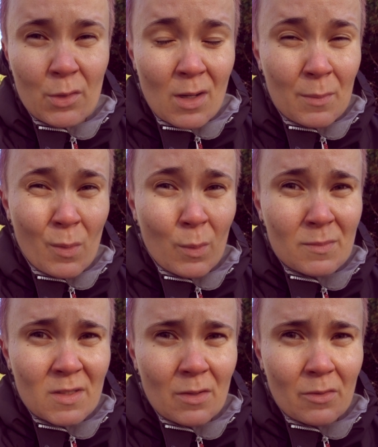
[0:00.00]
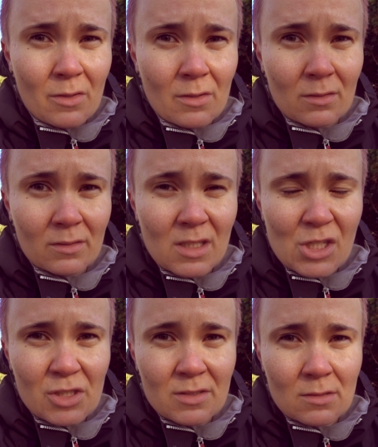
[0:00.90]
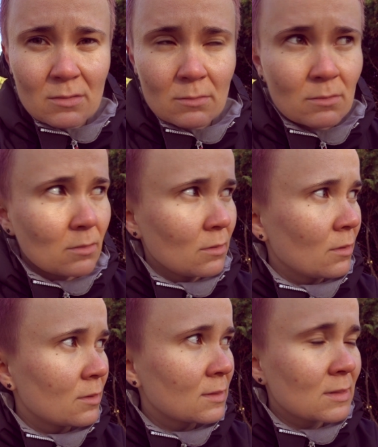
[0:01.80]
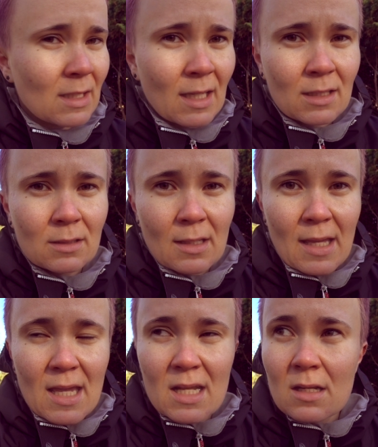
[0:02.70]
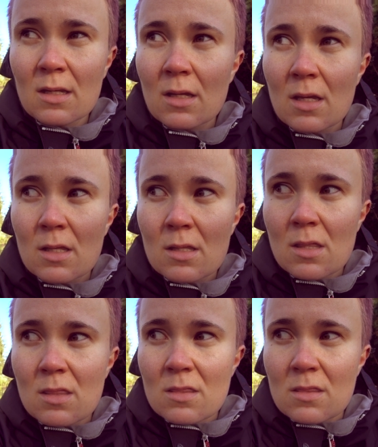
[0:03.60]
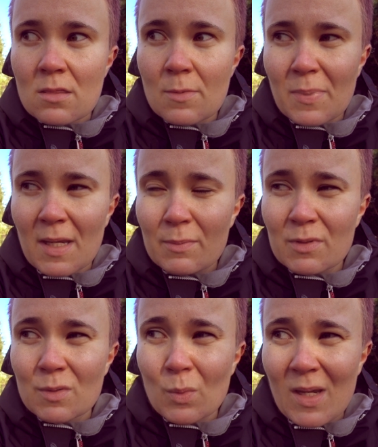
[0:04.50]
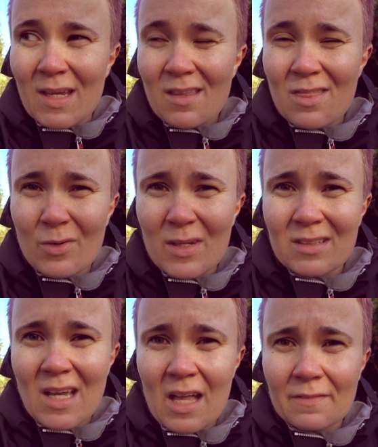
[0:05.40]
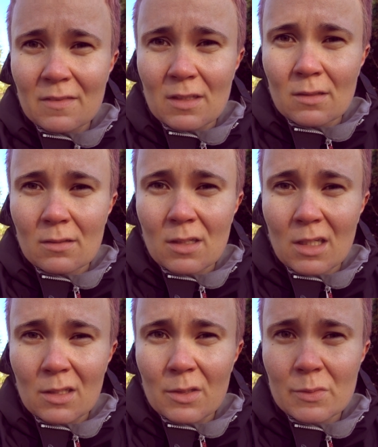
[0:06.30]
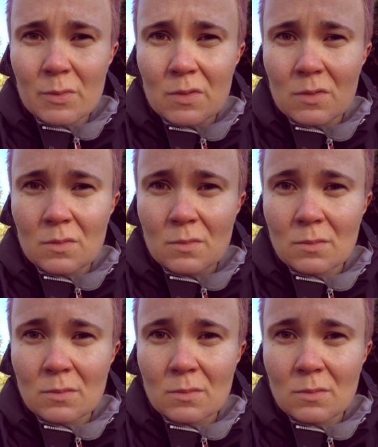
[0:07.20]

grandma whipped out her kitchen scale, and the papers weighed 3.5 kilos.